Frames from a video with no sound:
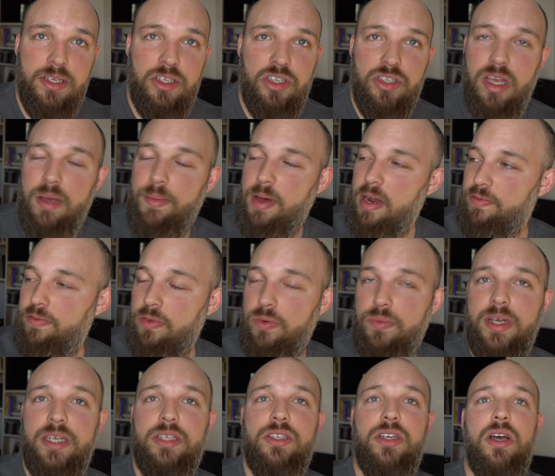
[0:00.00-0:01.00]
it just came out a
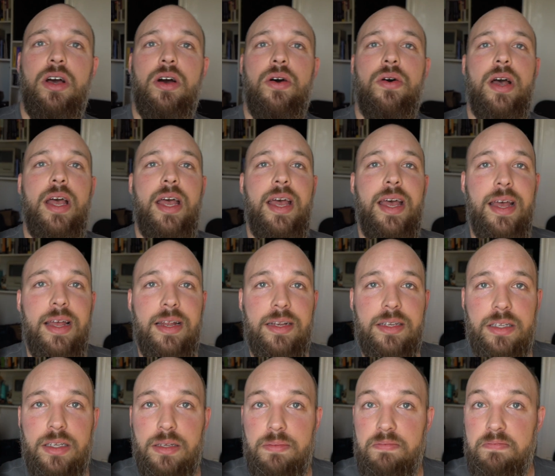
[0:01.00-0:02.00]
few weeks ago,
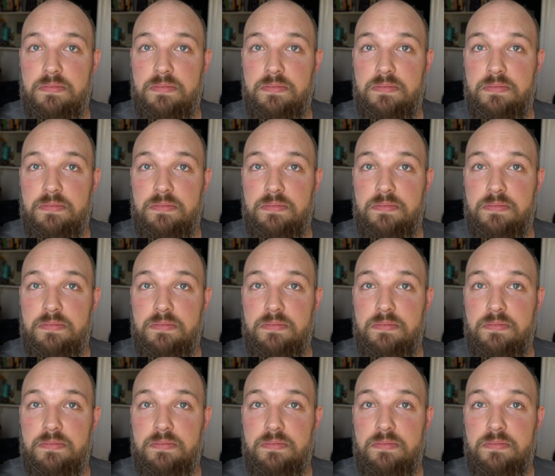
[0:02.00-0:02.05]
and